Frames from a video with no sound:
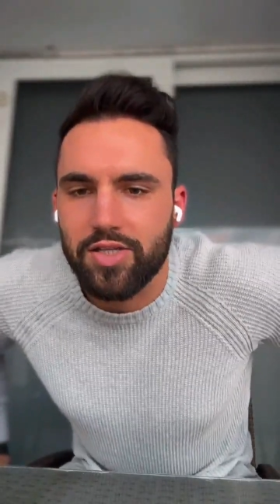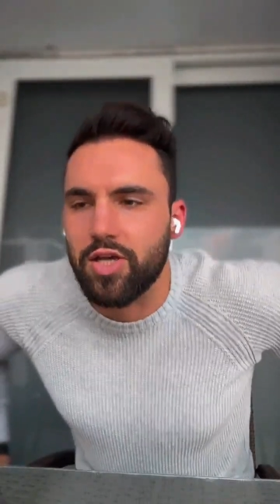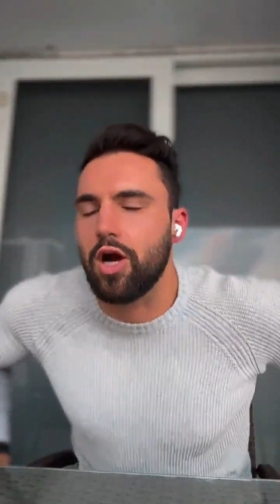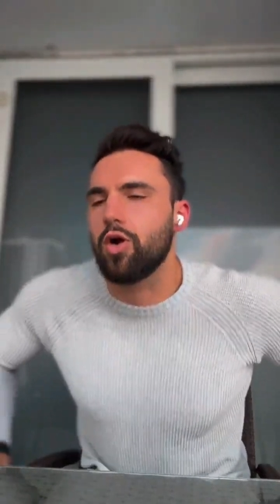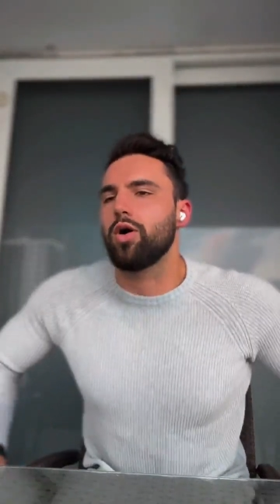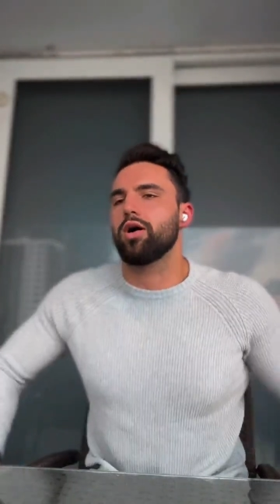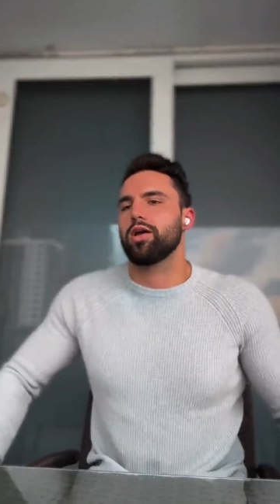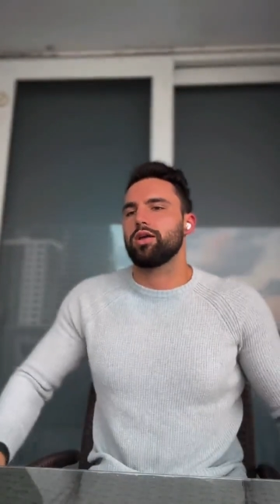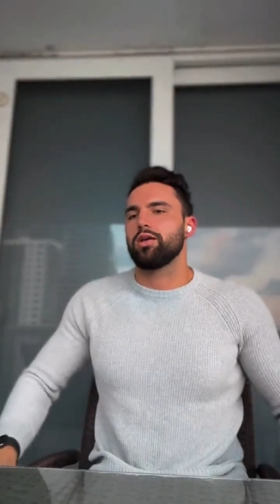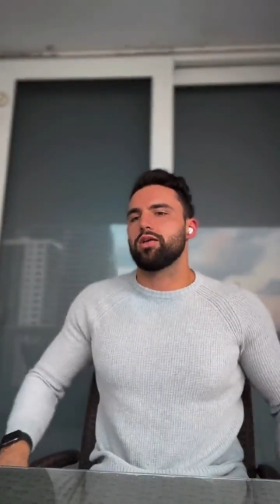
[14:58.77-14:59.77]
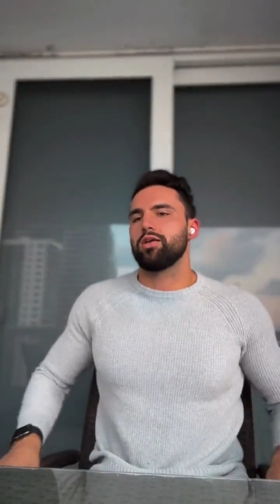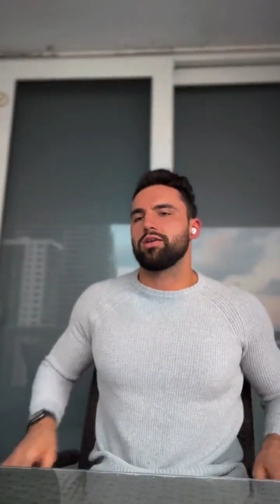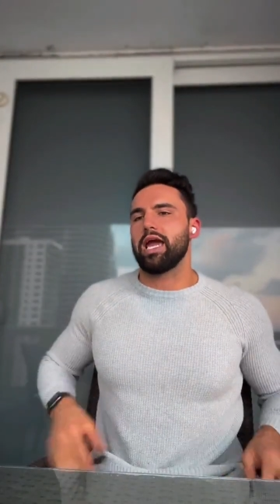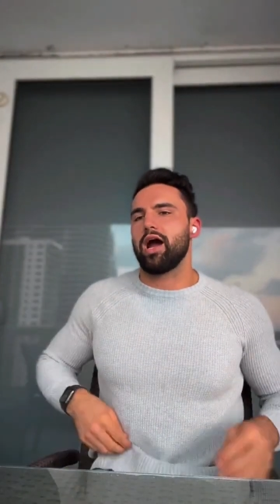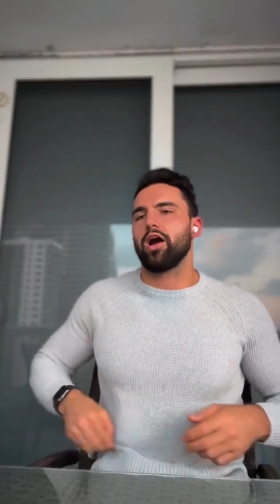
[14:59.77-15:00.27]
All right, so
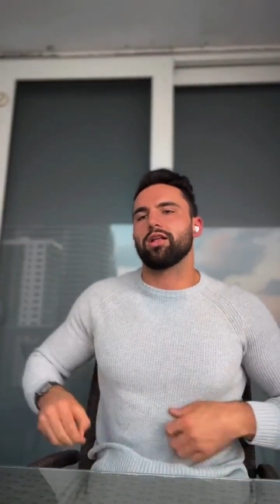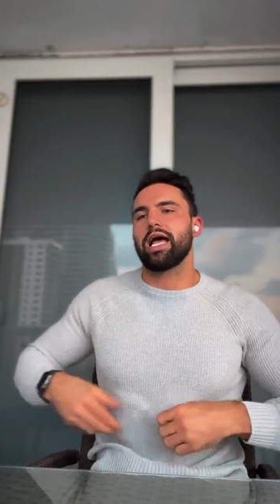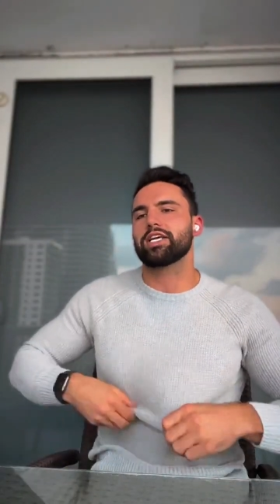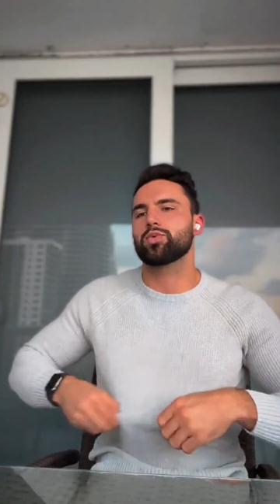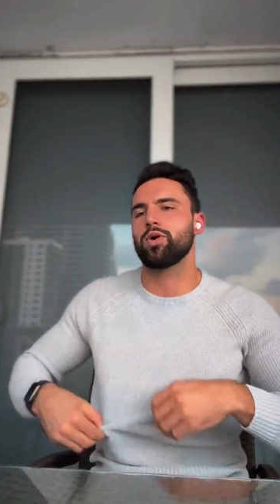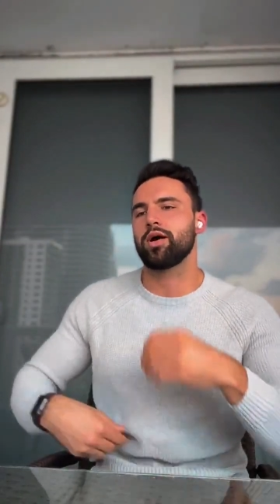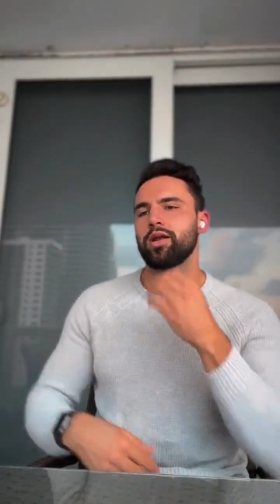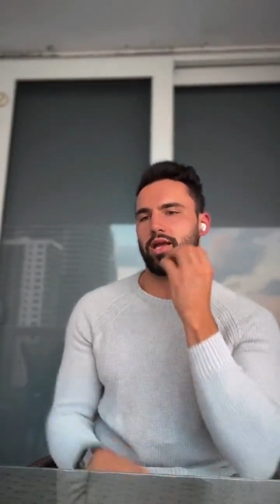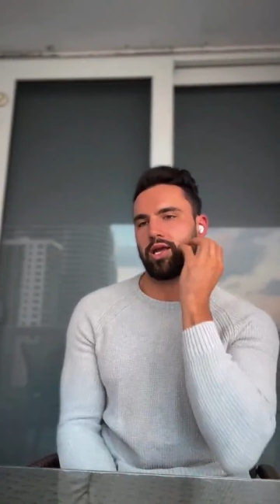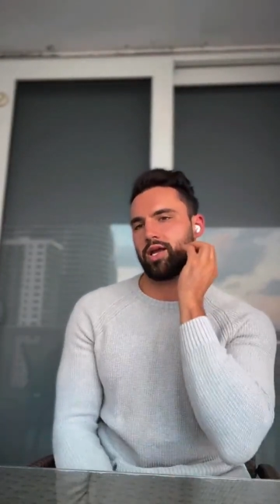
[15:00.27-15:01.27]
yeah. All right, last